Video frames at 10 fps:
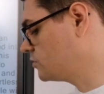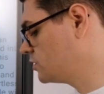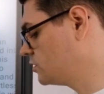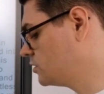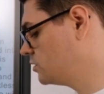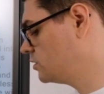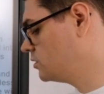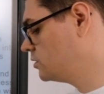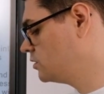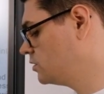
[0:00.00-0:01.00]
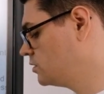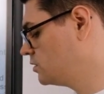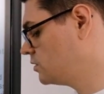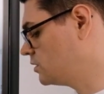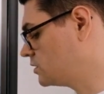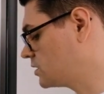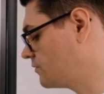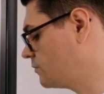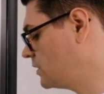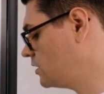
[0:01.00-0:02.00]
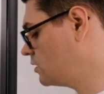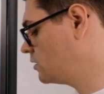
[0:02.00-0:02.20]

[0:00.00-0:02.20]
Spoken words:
code it's given me.